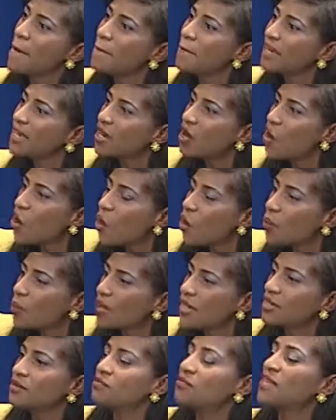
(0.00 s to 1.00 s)
Be
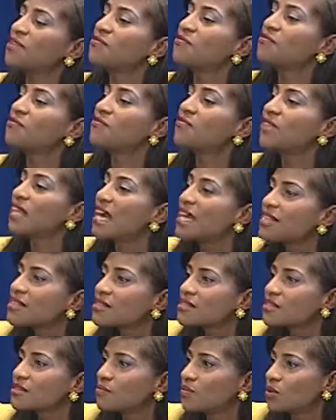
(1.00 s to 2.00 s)
open, be
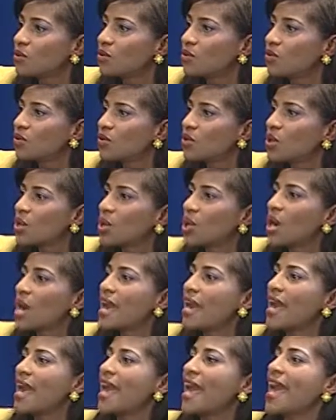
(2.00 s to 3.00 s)
flexible,
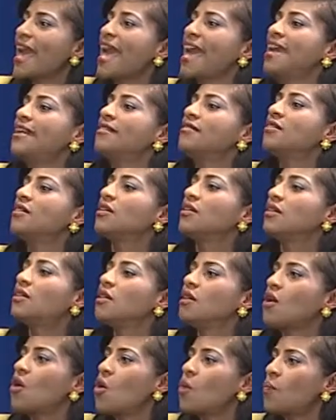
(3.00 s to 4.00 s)
and
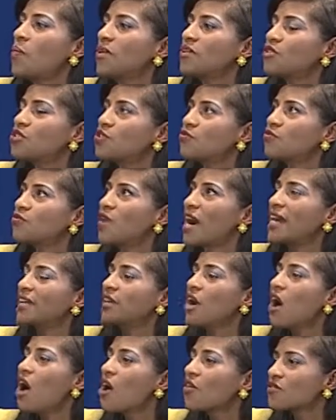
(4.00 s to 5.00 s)
open to find
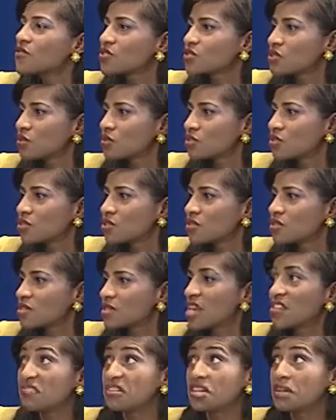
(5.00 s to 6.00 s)
other solutions.
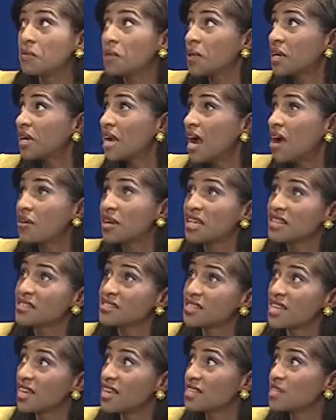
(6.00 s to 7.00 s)
It didn't work out. He
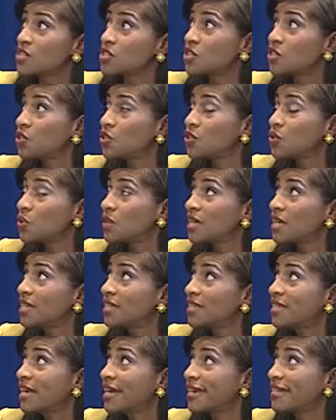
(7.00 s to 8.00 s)
said he's going to do it at
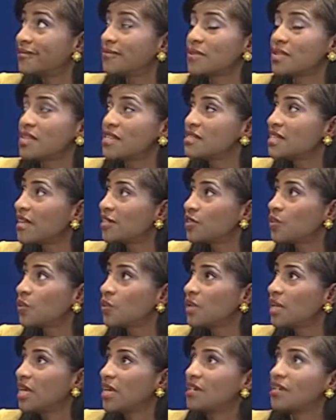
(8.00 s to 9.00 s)
night. He's not
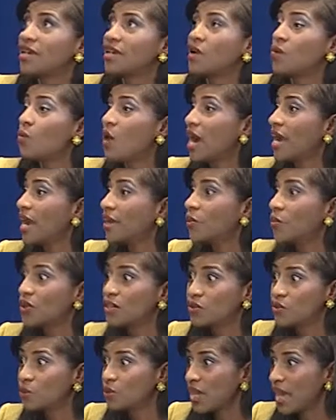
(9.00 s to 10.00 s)
doing it. What can we
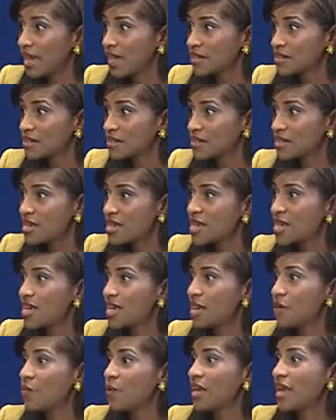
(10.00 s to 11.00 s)
do next?
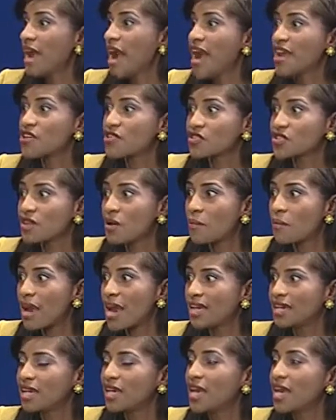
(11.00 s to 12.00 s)
Can we hire
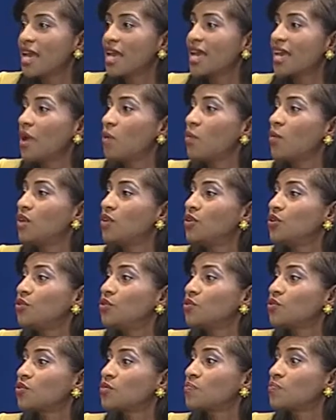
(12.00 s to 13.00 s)
somebody? Can we
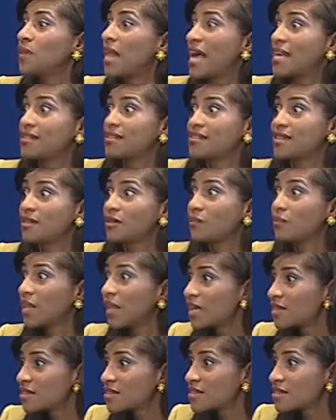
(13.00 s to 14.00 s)
use plastic
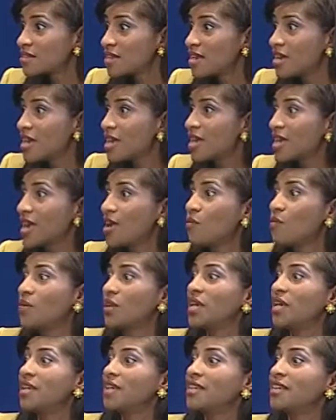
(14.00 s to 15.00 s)
plates? Can
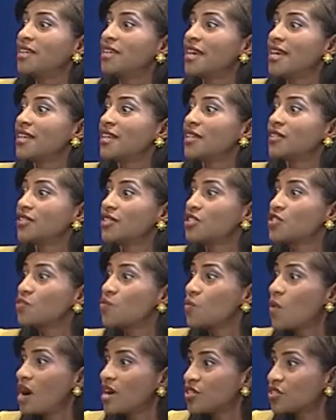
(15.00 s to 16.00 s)
we get a
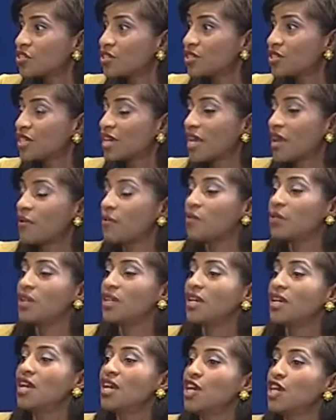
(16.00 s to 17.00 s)
dishwasher? Can
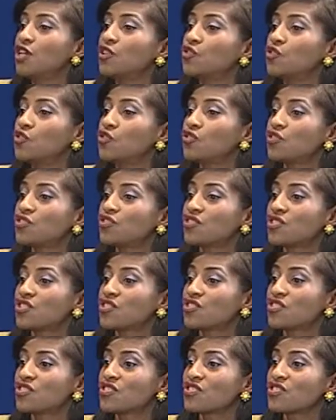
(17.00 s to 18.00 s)
we do the
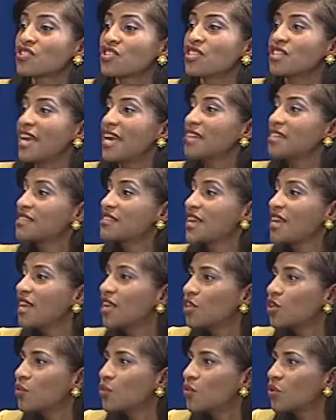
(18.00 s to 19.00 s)
dishes the next day
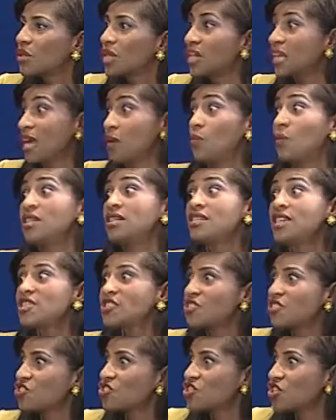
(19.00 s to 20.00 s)
in the morning? Can we
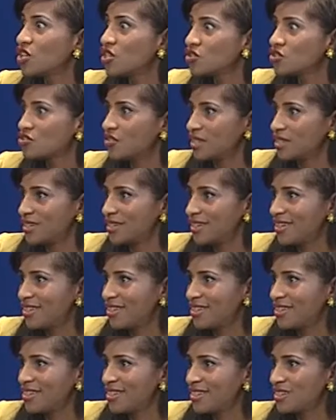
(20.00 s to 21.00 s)
teach the children
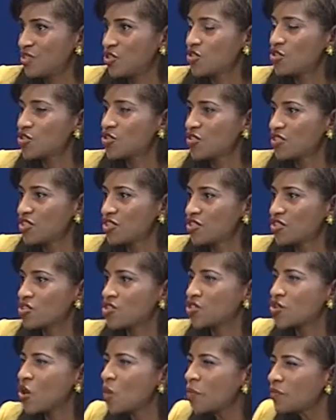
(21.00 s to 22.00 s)
to do the dishes?
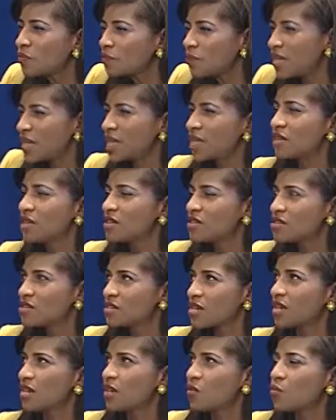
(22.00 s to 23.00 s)
Don't be
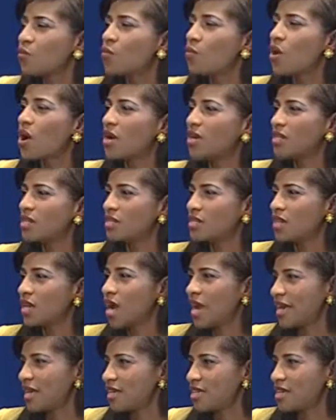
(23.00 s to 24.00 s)
stuck in one
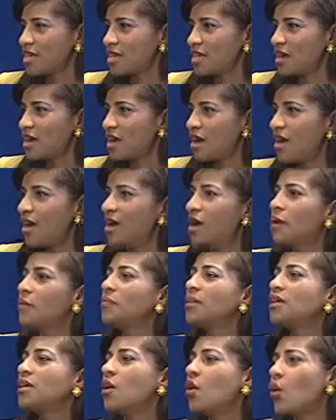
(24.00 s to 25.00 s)
idea.
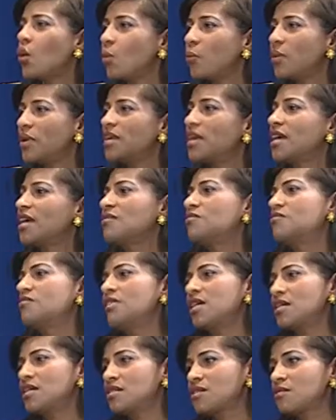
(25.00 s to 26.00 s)
Be open and
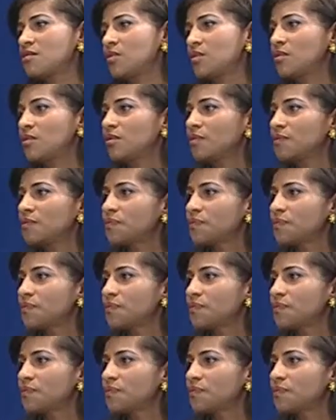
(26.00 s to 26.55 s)
flexible.